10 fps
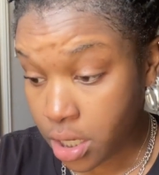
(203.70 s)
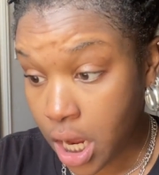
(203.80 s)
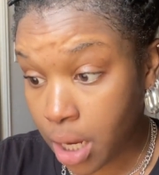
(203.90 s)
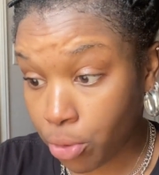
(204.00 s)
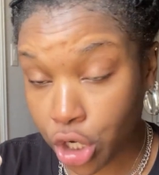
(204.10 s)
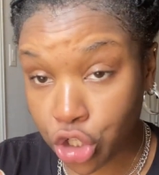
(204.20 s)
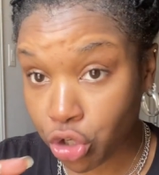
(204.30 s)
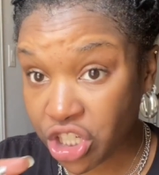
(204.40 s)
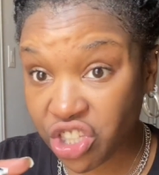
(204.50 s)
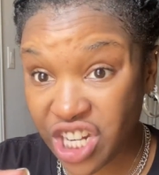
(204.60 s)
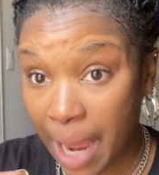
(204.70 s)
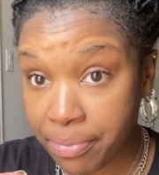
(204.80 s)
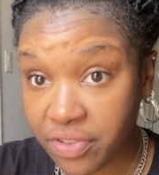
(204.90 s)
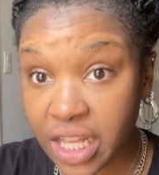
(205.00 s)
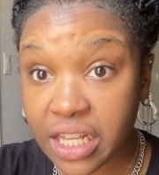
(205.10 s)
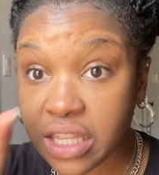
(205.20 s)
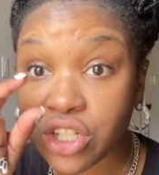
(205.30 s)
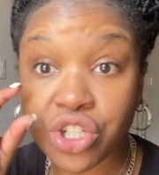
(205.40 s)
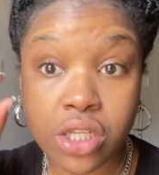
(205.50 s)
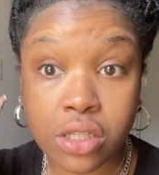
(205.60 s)
I'm gonna drench the top of it and then
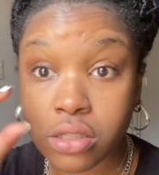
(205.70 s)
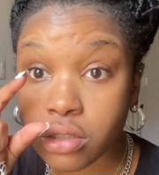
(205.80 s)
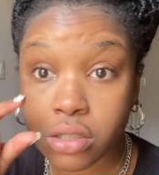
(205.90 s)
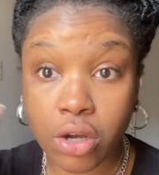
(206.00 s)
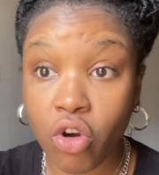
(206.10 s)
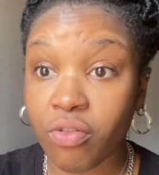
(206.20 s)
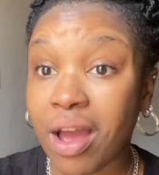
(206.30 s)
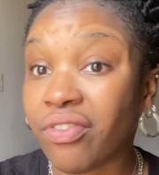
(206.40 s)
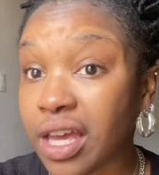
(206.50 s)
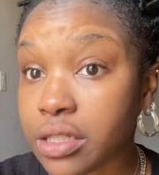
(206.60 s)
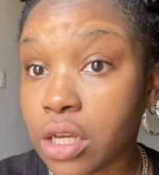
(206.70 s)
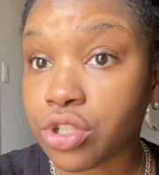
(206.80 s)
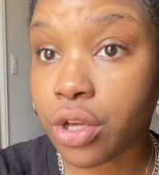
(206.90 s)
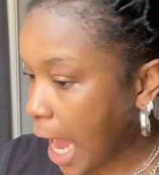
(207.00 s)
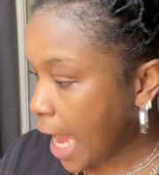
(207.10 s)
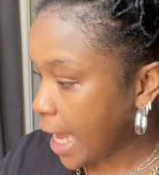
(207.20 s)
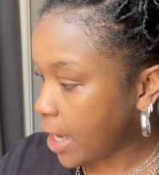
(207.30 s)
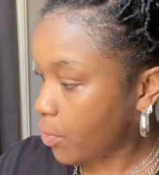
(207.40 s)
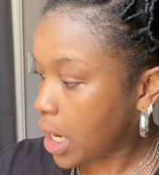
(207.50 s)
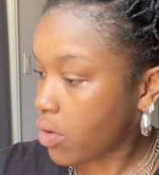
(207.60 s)
just go over my face. I'll show you. I
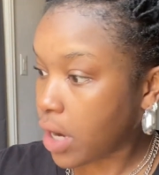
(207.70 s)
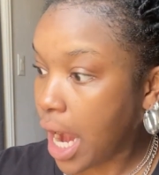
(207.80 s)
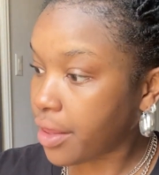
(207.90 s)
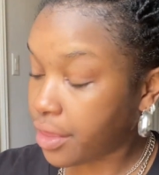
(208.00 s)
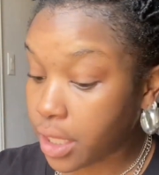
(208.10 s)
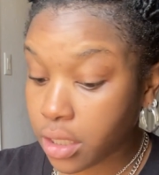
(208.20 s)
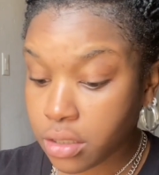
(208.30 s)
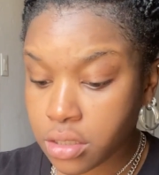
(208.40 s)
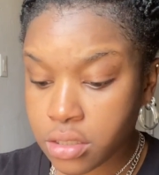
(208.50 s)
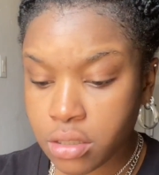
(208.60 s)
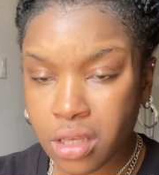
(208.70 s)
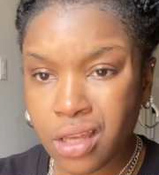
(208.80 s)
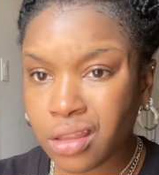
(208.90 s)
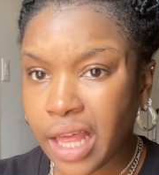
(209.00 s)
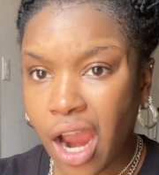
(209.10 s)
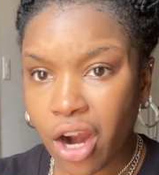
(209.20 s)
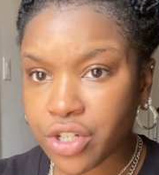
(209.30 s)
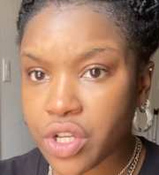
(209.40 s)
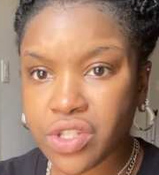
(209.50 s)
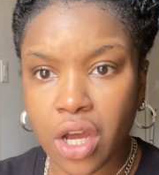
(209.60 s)
hate when I run out of things that are
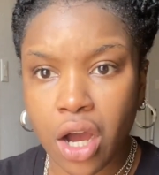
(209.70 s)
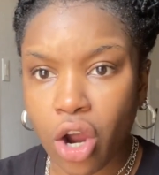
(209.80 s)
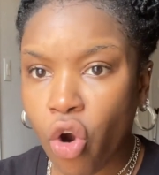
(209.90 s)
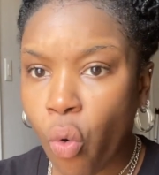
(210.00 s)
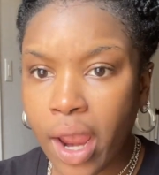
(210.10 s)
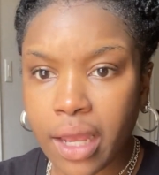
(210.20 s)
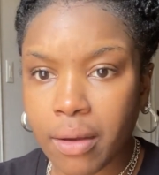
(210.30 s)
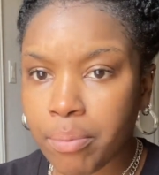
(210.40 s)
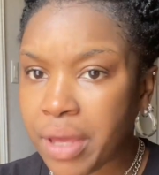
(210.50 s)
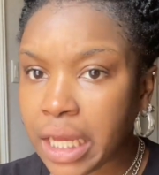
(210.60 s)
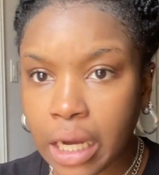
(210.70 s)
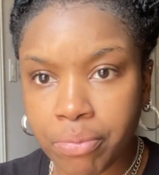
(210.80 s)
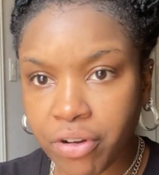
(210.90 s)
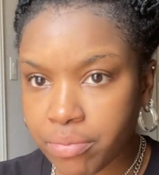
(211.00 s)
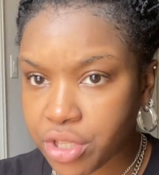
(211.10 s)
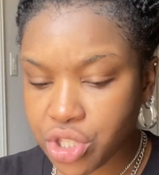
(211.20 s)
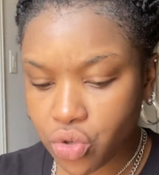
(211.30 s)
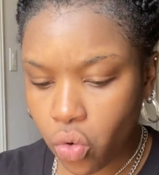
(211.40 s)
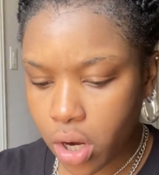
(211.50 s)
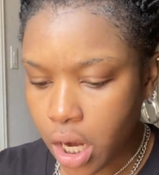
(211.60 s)
just a quick pickup from the
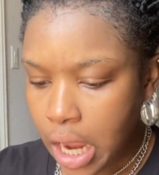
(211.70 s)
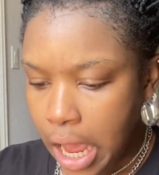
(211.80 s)
store.